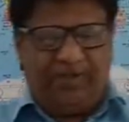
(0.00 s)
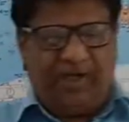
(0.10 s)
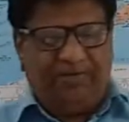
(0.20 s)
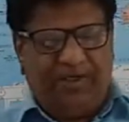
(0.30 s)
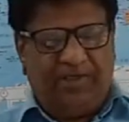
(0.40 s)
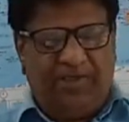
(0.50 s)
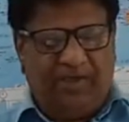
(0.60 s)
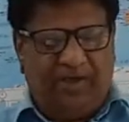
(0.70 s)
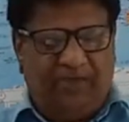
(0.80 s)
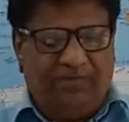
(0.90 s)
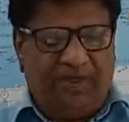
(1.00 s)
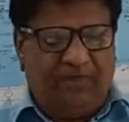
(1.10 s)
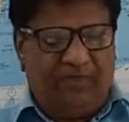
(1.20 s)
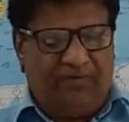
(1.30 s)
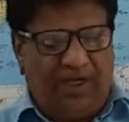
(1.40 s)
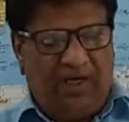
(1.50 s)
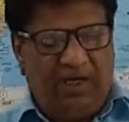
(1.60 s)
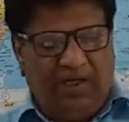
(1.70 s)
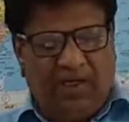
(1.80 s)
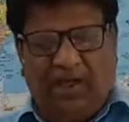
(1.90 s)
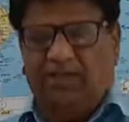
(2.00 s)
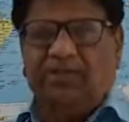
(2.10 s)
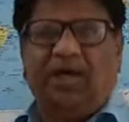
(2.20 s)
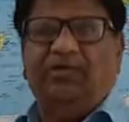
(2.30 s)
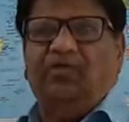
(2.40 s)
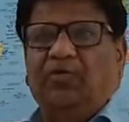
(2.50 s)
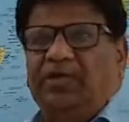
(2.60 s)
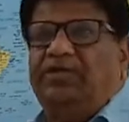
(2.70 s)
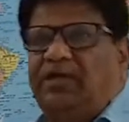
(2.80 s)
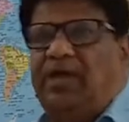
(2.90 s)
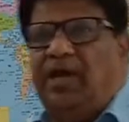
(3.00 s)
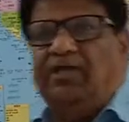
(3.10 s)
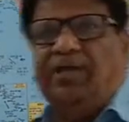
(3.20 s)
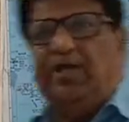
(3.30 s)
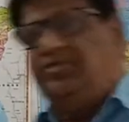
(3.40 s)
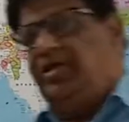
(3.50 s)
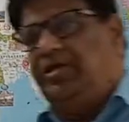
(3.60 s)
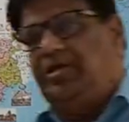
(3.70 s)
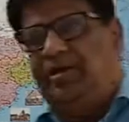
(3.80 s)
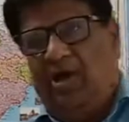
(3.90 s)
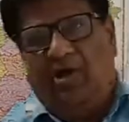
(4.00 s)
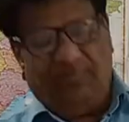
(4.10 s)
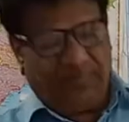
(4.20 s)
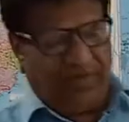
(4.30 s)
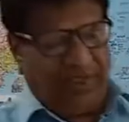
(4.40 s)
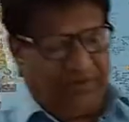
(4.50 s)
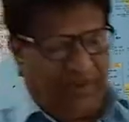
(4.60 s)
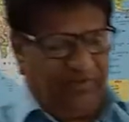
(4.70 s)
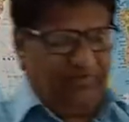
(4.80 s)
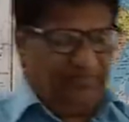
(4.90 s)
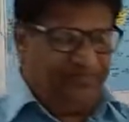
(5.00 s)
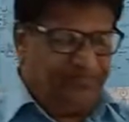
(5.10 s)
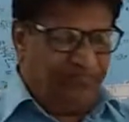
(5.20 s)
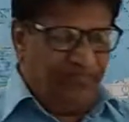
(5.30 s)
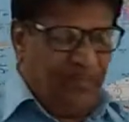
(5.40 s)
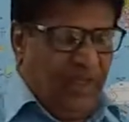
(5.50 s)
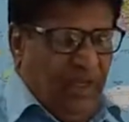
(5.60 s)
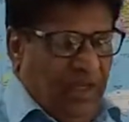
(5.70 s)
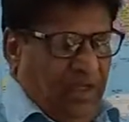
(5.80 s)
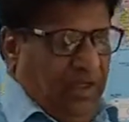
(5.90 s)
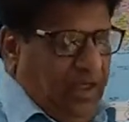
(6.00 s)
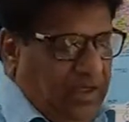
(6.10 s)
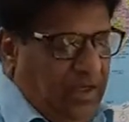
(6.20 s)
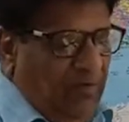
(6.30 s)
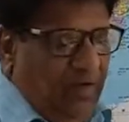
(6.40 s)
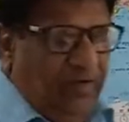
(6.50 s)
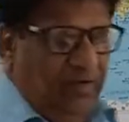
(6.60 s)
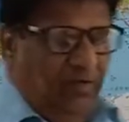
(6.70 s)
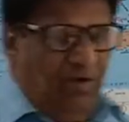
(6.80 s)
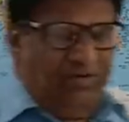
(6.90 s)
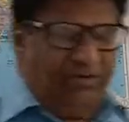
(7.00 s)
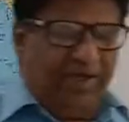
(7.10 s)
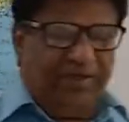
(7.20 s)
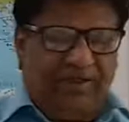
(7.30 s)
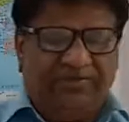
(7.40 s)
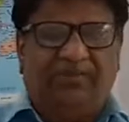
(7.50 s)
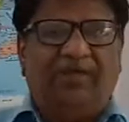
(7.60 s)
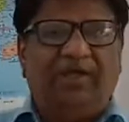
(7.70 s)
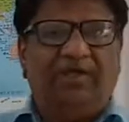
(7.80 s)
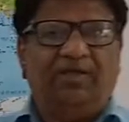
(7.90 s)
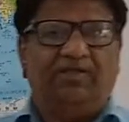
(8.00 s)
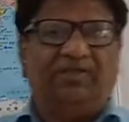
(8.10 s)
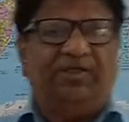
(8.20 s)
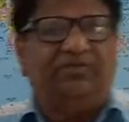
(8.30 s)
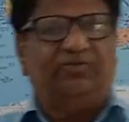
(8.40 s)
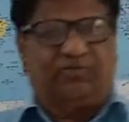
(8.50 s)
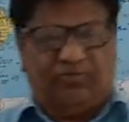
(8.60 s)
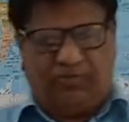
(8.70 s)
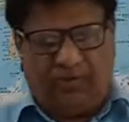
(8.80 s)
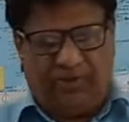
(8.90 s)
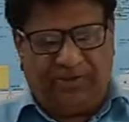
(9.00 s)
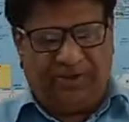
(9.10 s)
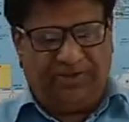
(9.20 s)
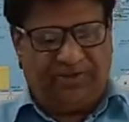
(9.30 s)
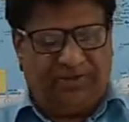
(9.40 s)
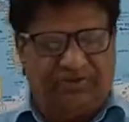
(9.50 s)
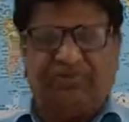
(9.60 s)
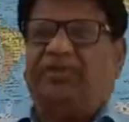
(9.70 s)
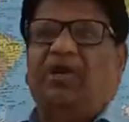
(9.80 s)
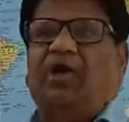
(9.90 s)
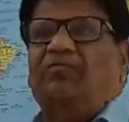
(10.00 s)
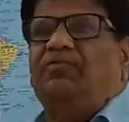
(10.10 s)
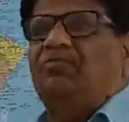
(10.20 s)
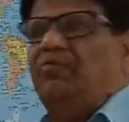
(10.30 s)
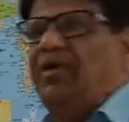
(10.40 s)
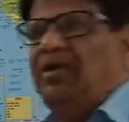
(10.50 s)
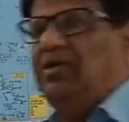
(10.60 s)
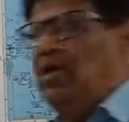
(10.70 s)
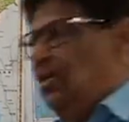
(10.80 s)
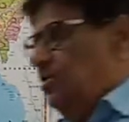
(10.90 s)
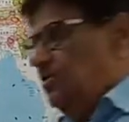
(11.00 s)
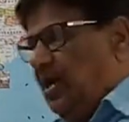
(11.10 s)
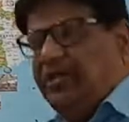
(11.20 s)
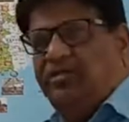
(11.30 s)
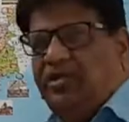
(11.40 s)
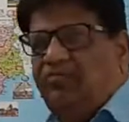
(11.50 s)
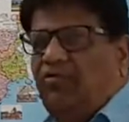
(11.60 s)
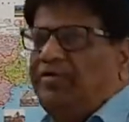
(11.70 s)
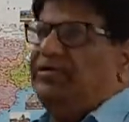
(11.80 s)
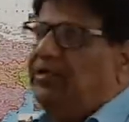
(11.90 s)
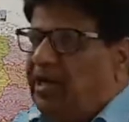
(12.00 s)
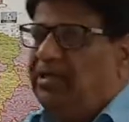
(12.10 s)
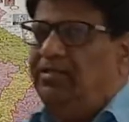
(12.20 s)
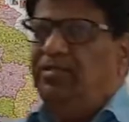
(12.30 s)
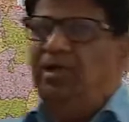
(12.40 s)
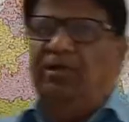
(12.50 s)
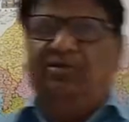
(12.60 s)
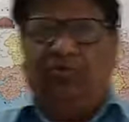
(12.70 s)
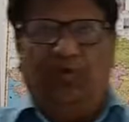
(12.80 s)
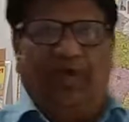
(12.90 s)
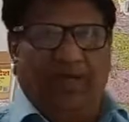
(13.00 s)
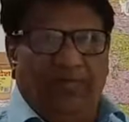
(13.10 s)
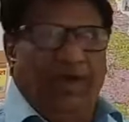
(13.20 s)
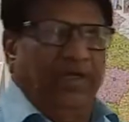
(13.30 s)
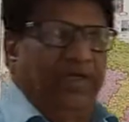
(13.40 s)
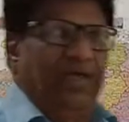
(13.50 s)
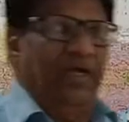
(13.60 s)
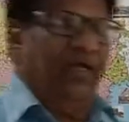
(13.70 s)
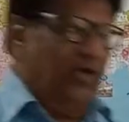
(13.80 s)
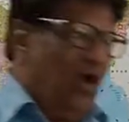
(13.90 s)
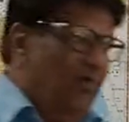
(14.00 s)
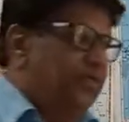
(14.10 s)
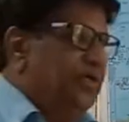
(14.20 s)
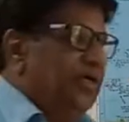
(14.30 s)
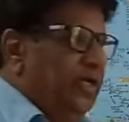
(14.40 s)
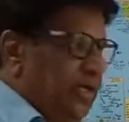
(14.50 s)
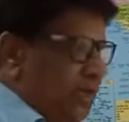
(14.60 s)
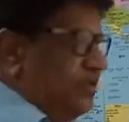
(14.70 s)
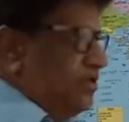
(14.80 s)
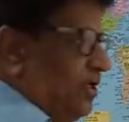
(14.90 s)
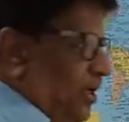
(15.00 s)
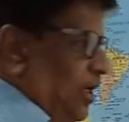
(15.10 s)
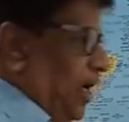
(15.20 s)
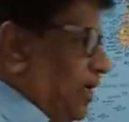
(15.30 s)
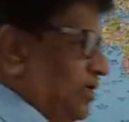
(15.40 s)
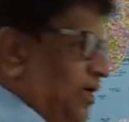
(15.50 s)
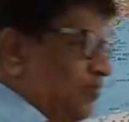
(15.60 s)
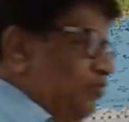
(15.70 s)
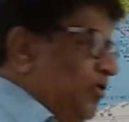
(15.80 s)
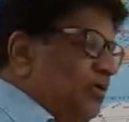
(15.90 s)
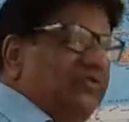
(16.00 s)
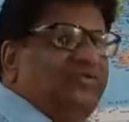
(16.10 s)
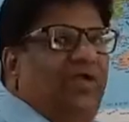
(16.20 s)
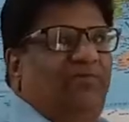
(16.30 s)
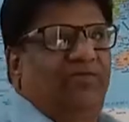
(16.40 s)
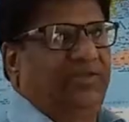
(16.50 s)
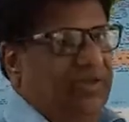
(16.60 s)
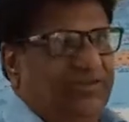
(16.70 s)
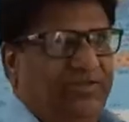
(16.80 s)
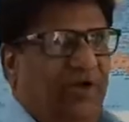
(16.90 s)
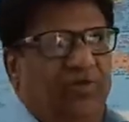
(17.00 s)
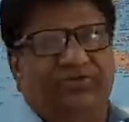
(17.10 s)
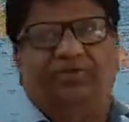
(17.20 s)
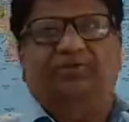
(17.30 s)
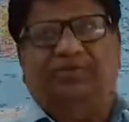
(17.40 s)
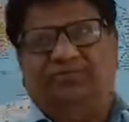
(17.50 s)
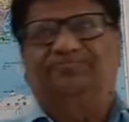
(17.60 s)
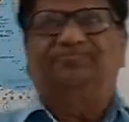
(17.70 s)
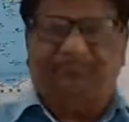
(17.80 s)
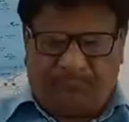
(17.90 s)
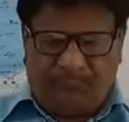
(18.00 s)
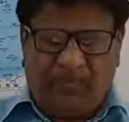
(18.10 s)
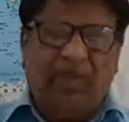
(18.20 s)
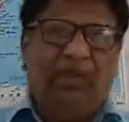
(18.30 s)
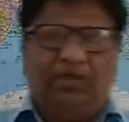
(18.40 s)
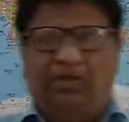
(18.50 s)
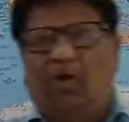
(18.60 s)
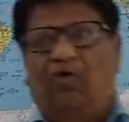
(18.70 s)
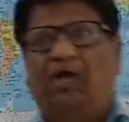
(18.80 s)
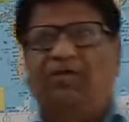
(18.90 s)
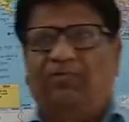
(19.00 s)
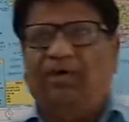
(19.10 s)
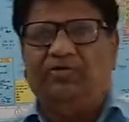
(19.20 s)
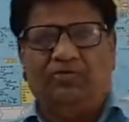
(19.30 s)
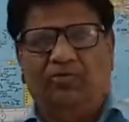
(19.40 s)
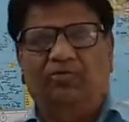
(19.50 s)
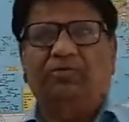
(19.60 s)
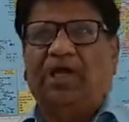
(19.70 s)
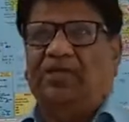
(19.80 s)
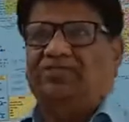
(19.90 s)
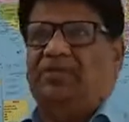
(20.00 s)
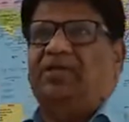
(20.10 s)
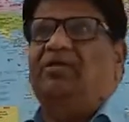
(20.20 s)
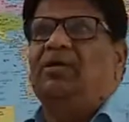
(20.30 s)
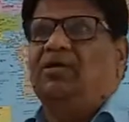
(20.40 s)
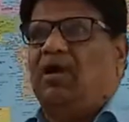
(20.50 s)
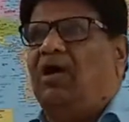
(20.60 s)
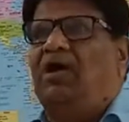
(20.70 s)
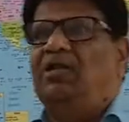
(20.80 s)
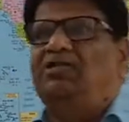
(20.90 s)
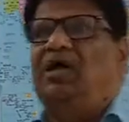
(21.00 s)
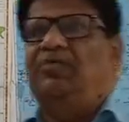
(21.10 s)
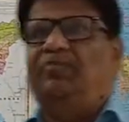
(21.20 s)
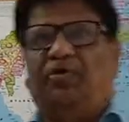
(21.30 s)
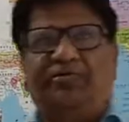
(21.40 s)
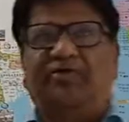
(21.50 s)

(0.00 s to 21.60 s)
dignity of the individual and the unity and integrity of nation. In our Constituent Assembly, this 26th day of November 1949, do hereby adopt, enact, and give to ourselves this Constitution. Now I want to explain all the important